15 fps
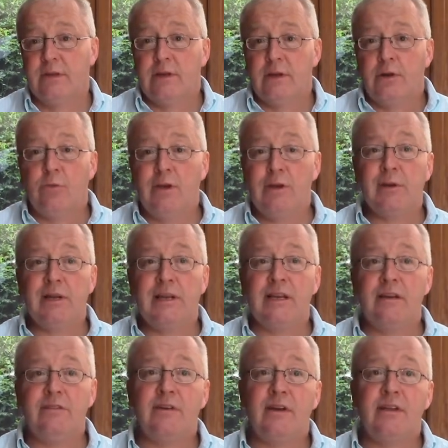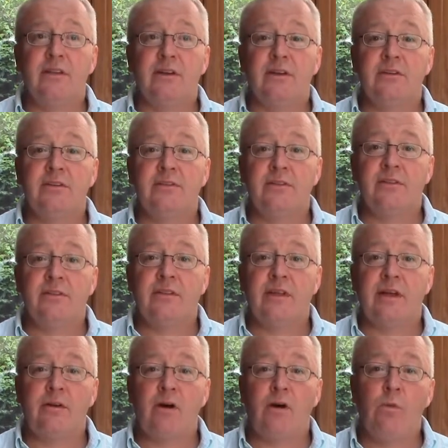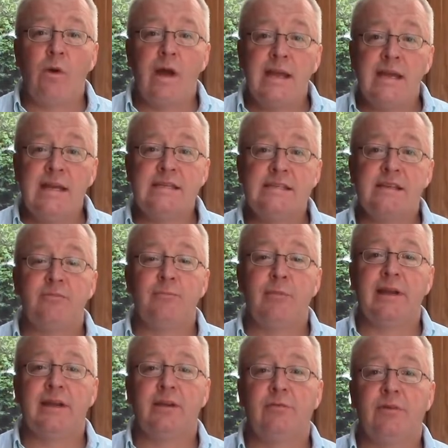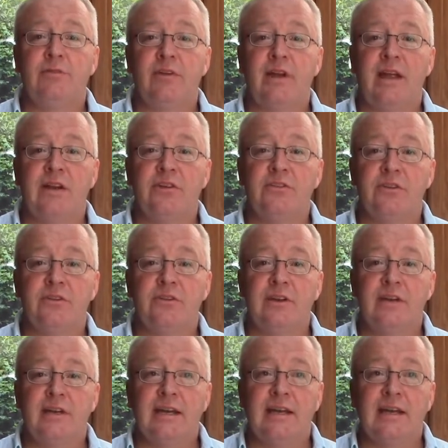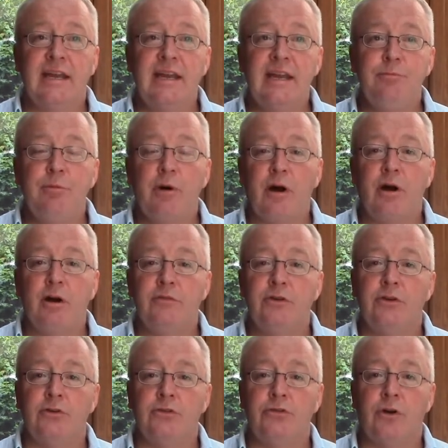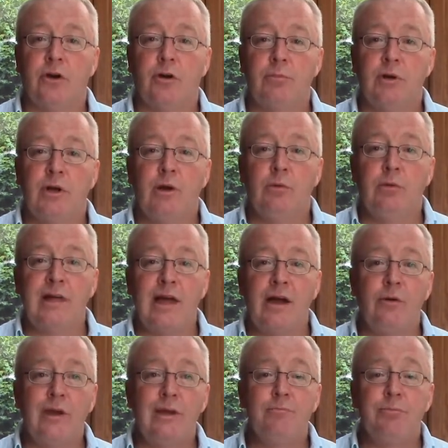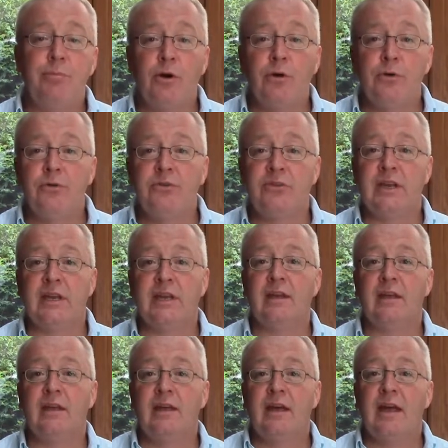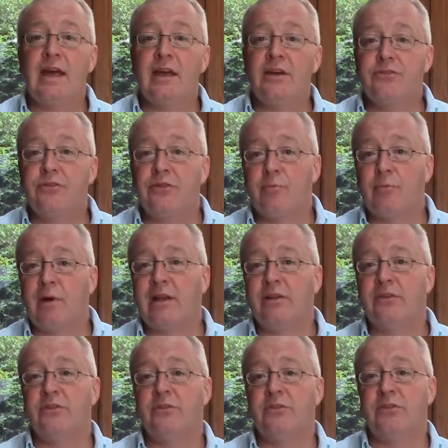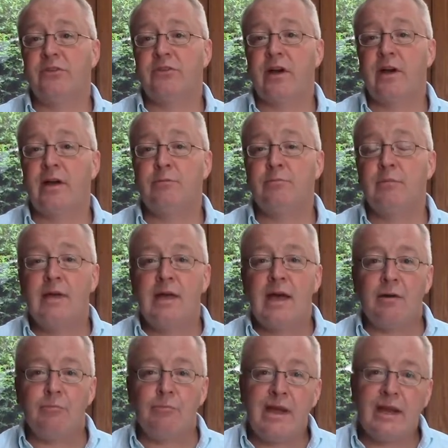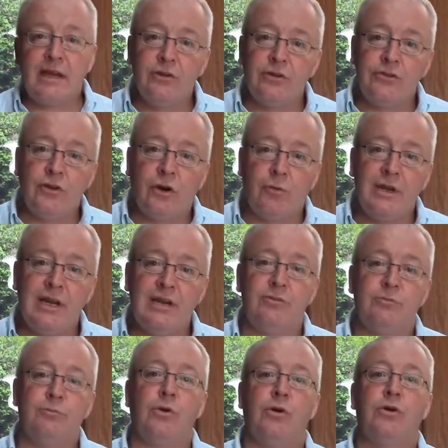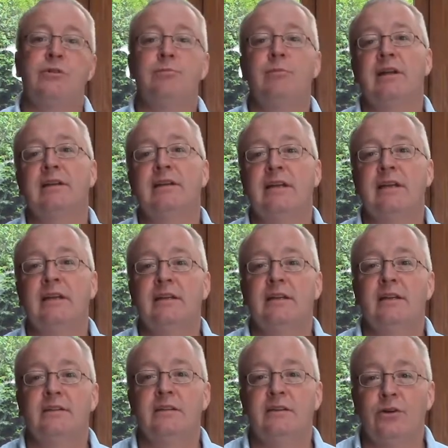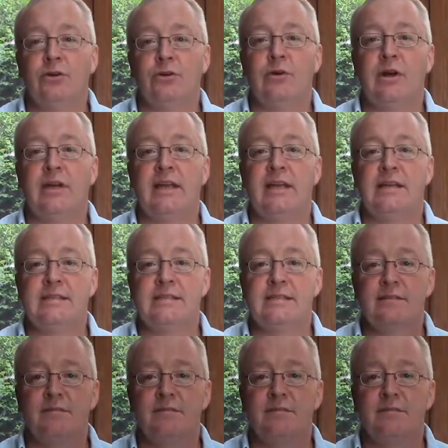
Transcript: We believe that there are ways of making reflection a key part of your job without imposing extra demands on your time and making your job even more demanding than it already is.